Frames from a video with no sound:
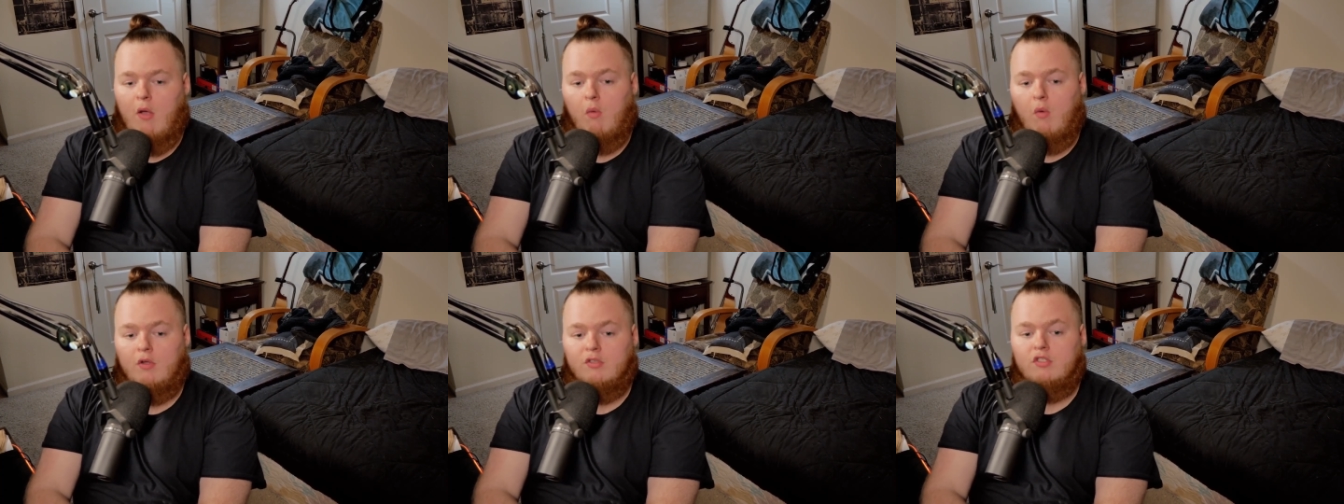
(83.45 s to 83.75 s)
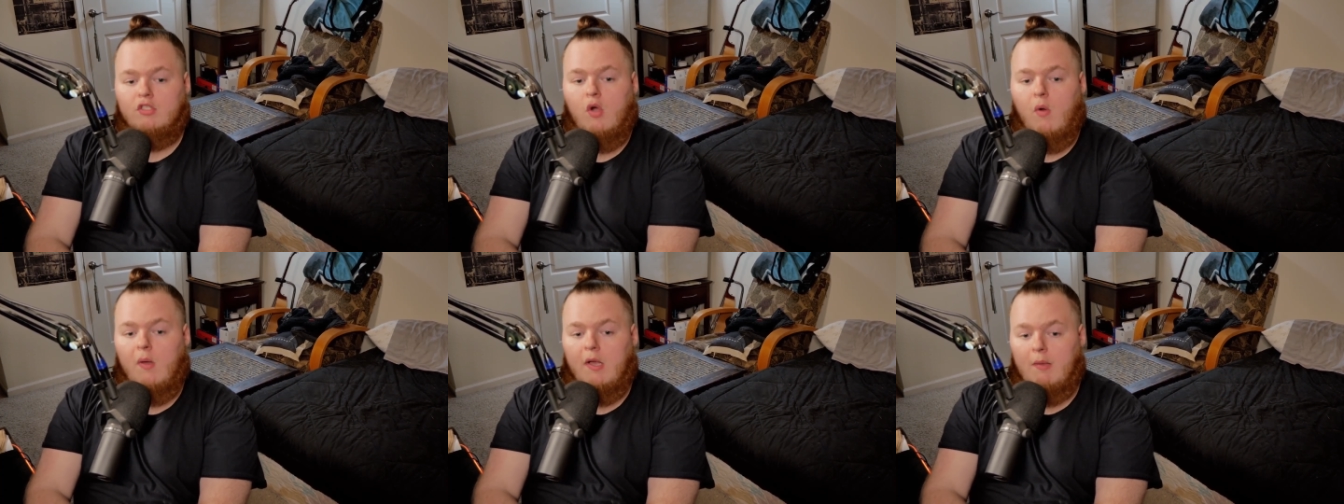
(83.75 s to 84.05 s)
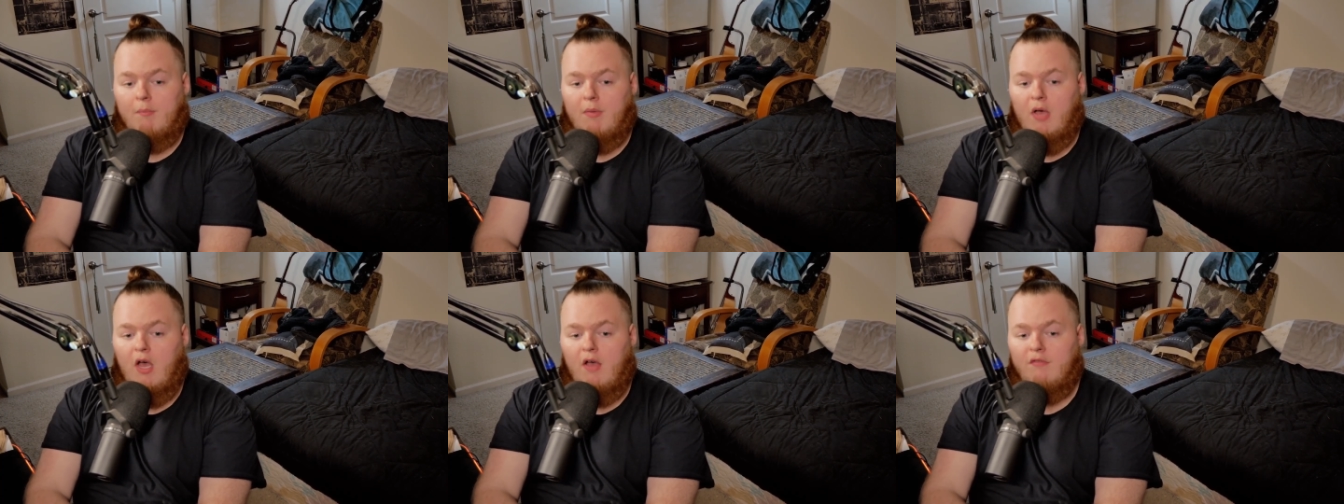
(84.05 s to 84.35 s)
one's going
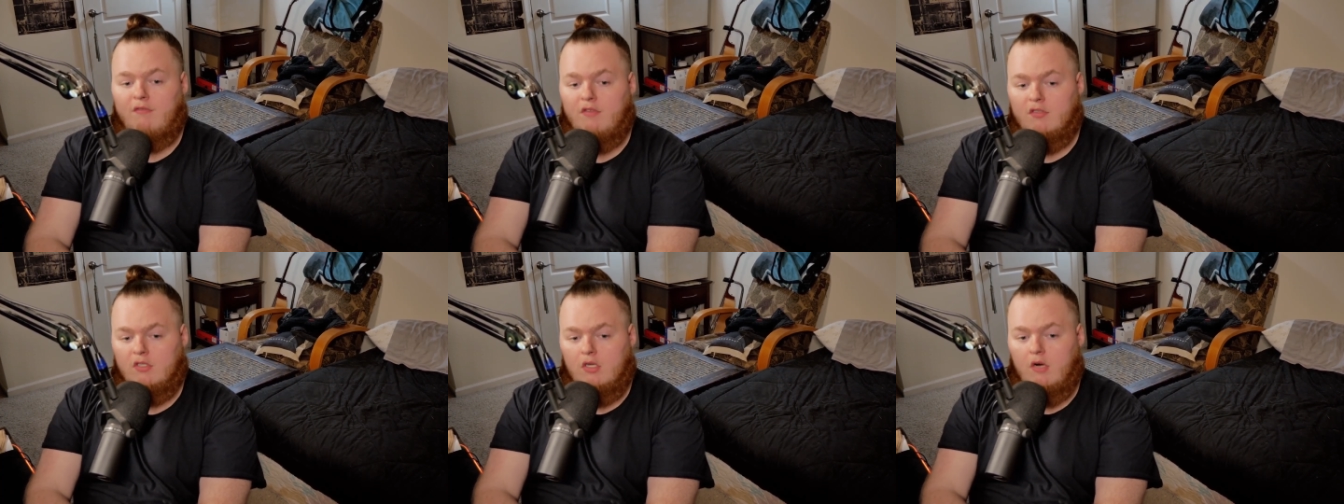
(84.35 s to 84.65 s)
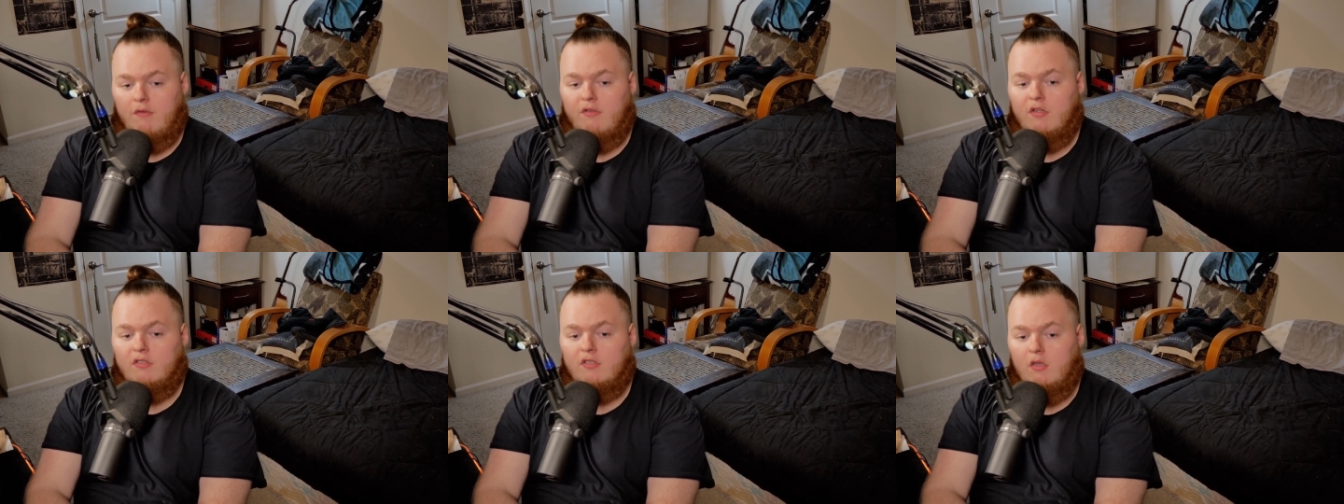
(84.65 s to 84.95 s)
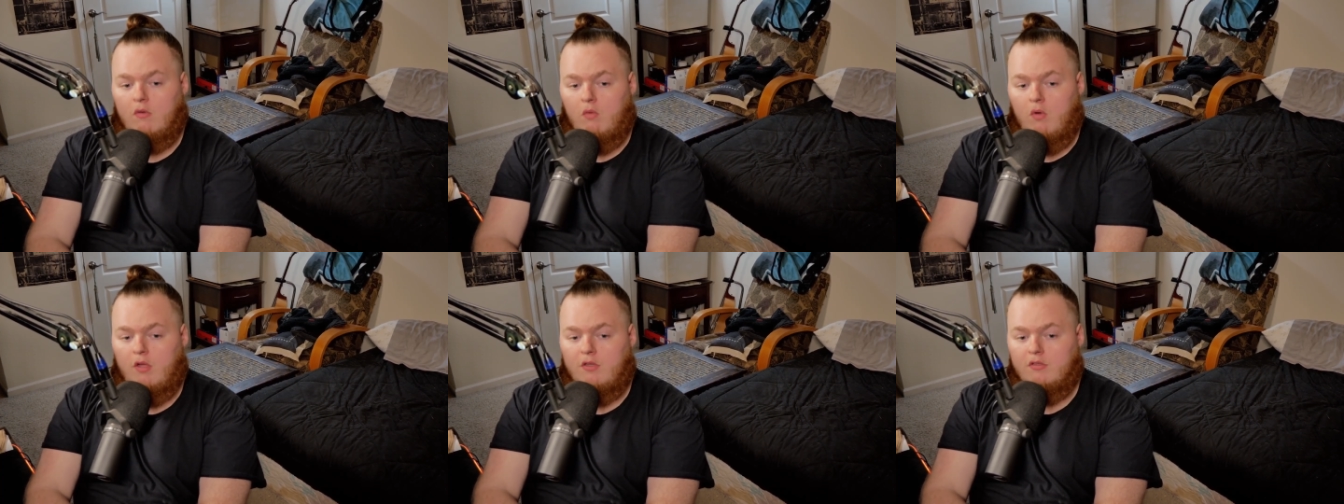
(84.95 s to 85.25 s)
above the surface
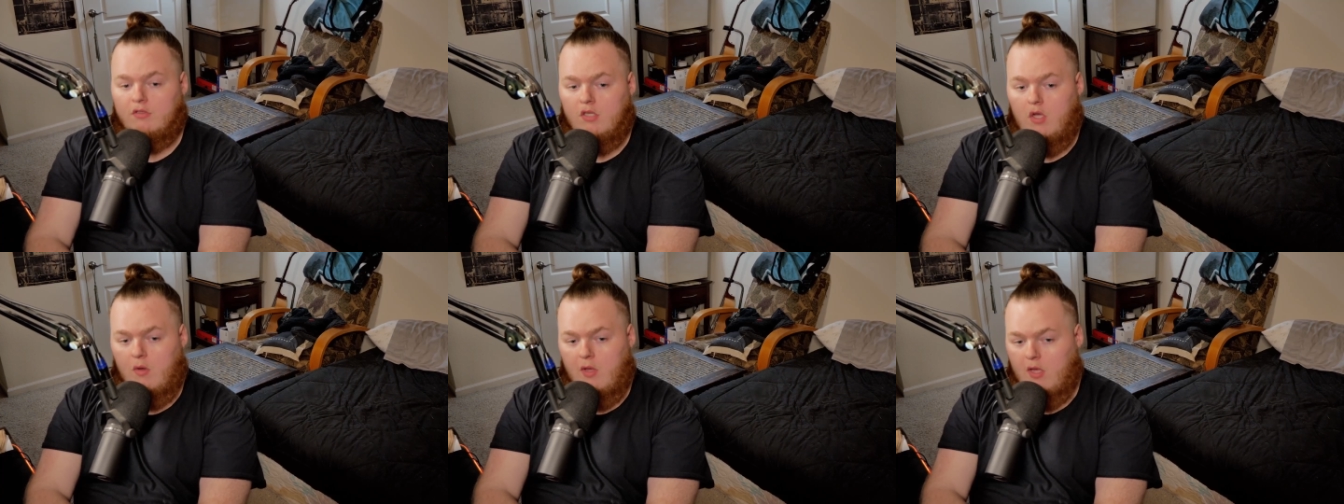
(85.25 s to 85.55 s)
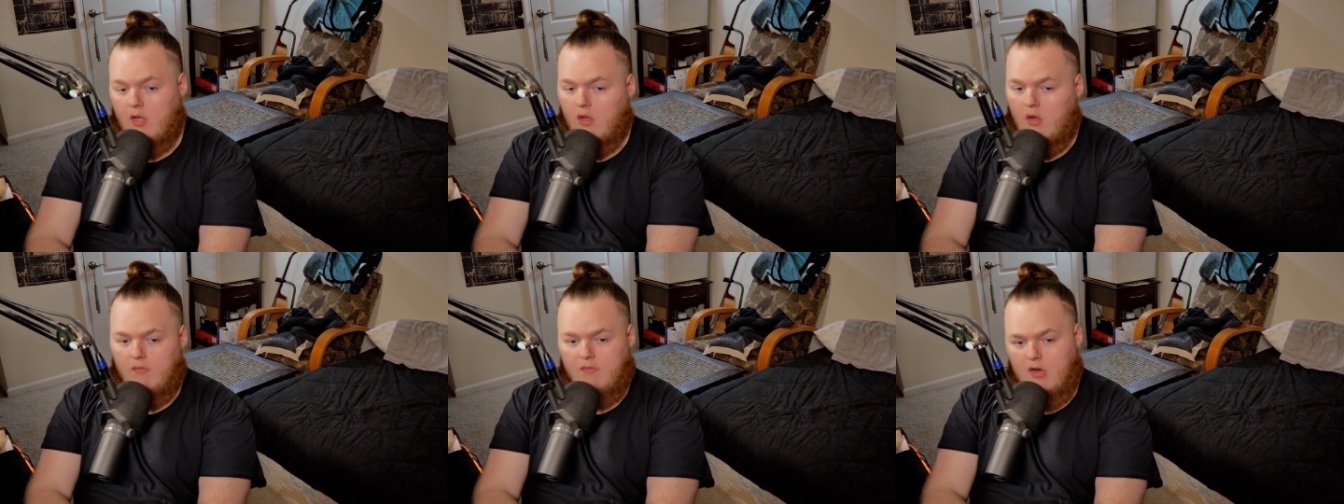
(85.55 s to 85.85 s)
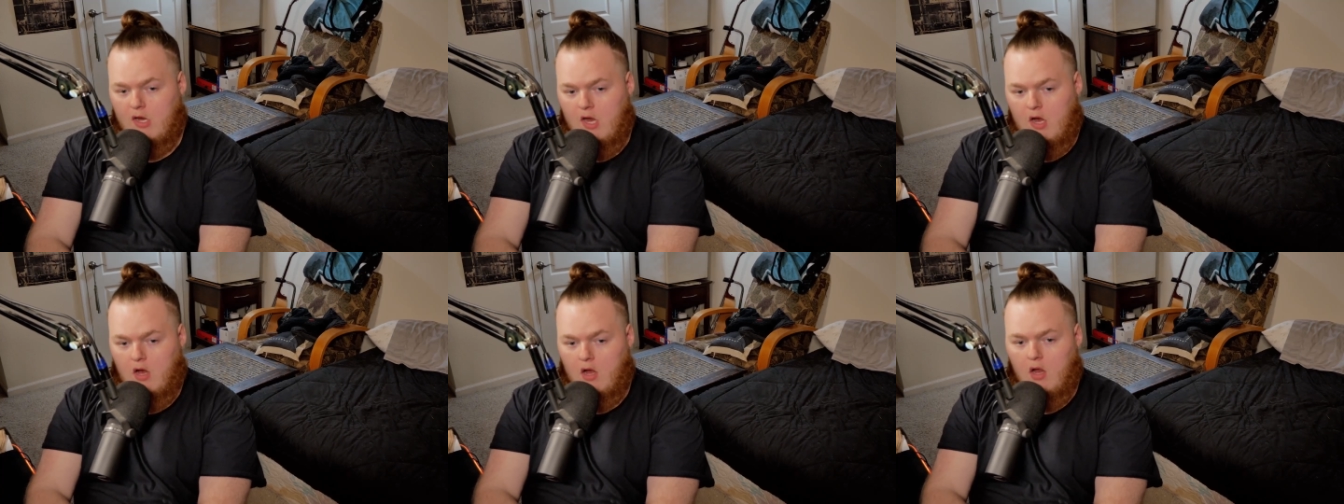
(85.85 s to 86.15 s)
and one's going over
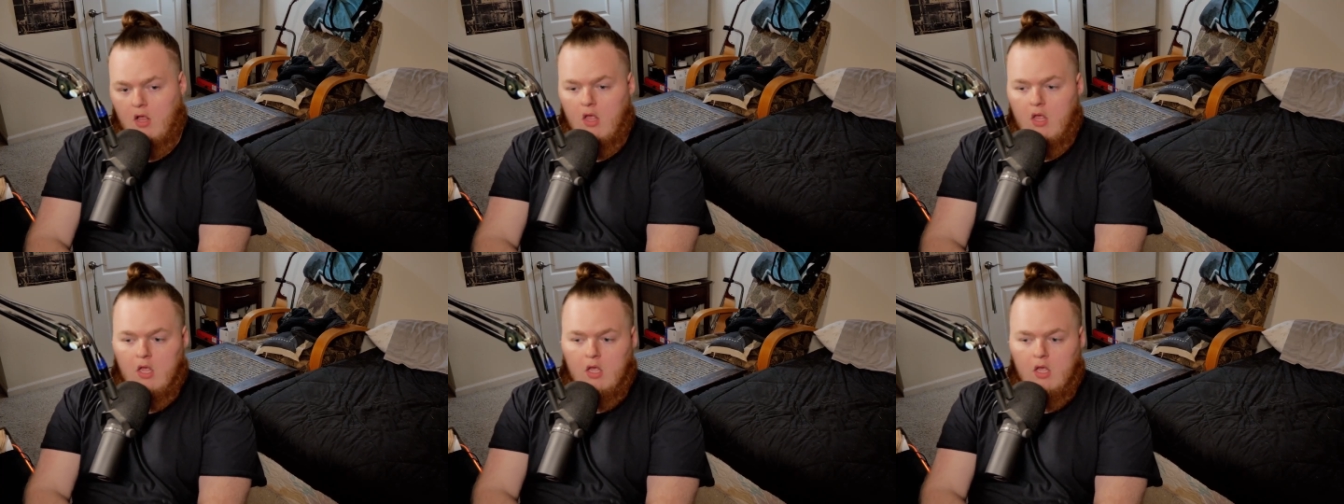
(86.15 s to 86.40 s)
here.